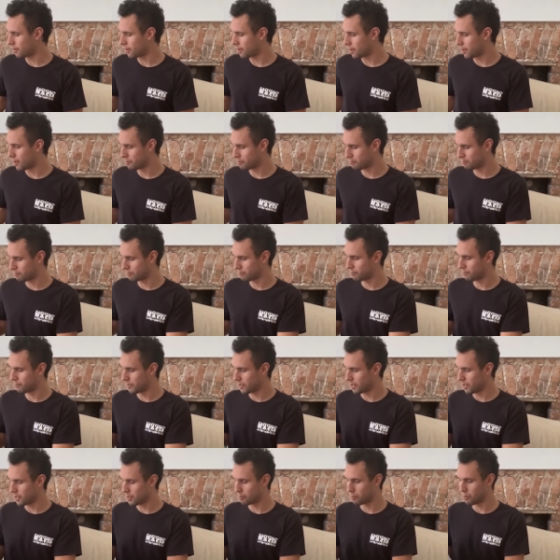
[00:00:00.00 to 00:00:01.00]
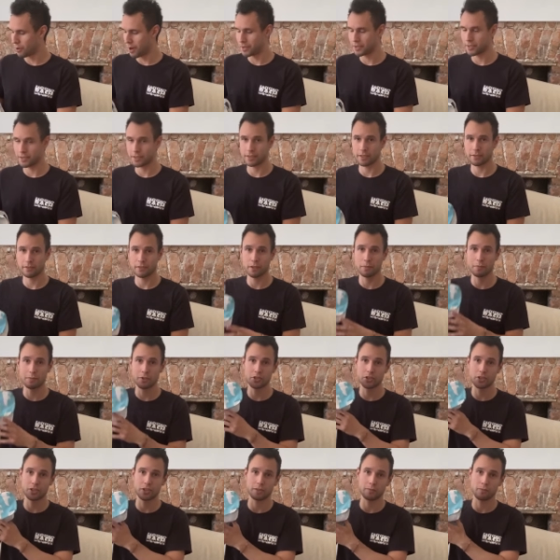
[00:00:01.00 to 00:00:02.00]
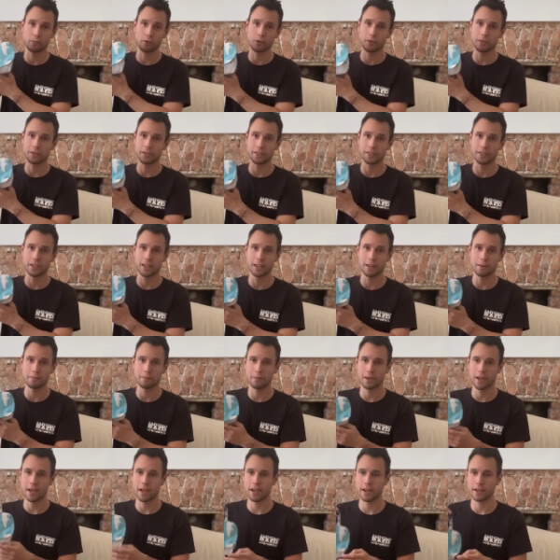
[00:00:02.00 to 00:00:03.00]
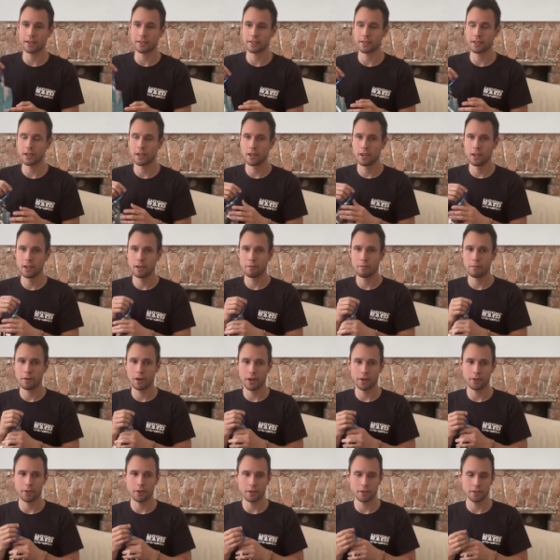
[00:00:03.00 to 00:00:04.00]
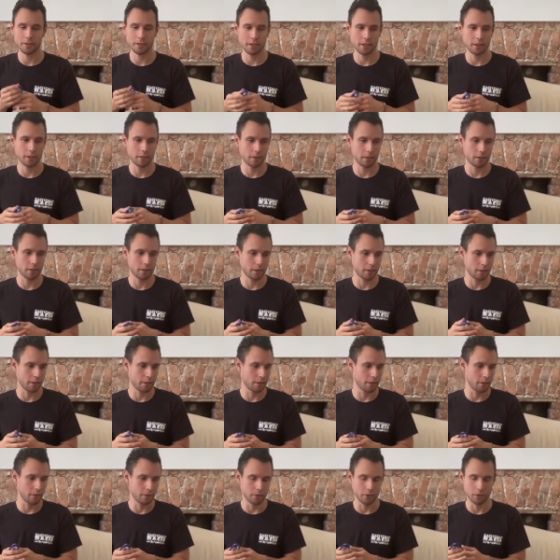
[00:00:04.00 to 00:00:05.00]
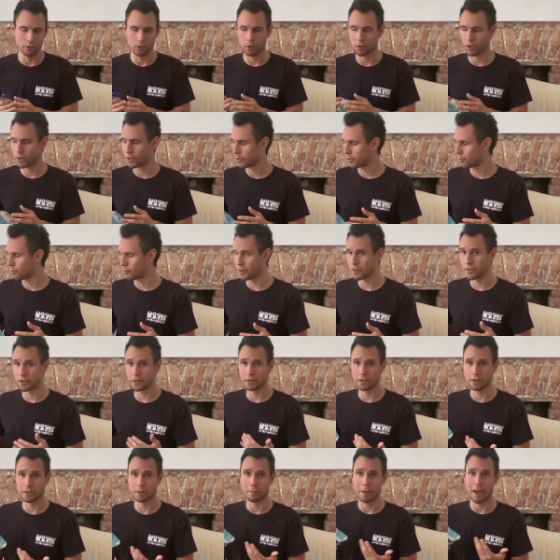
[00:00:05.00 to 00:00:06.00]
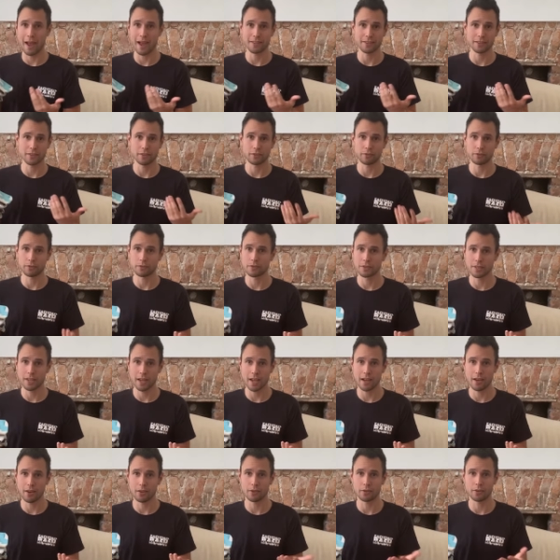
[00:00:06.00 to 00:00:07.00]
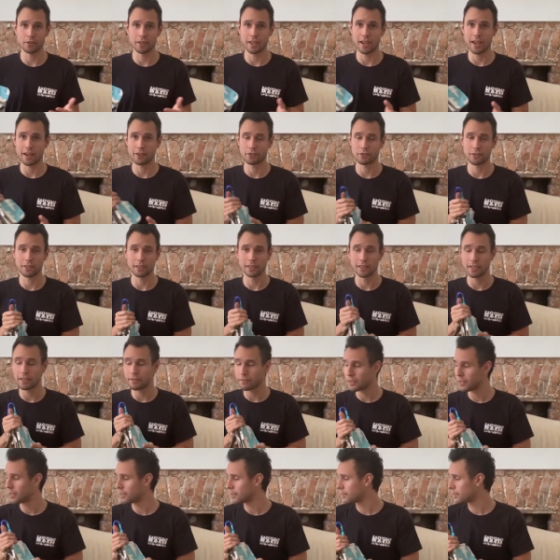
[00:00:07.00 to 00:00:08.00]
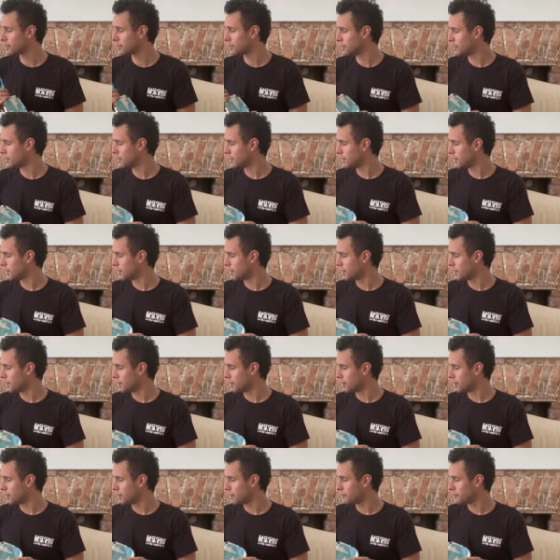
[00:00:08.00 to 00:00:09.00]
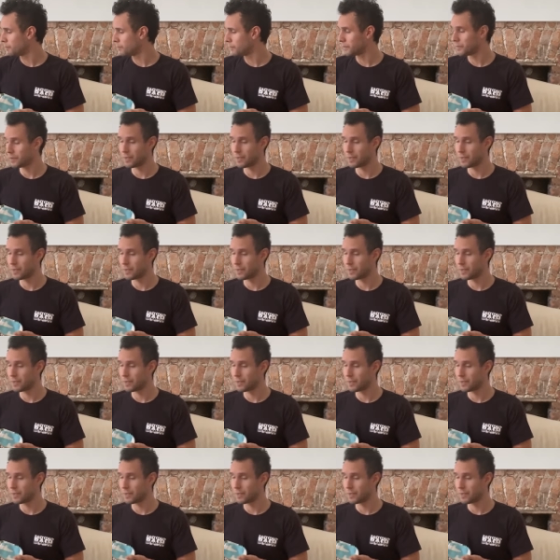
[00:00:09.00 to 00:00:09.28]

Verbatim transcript: i am in the process of commissioning more of these handbags by an artist here in New York, whether they're passing through town or they actually live here. Um,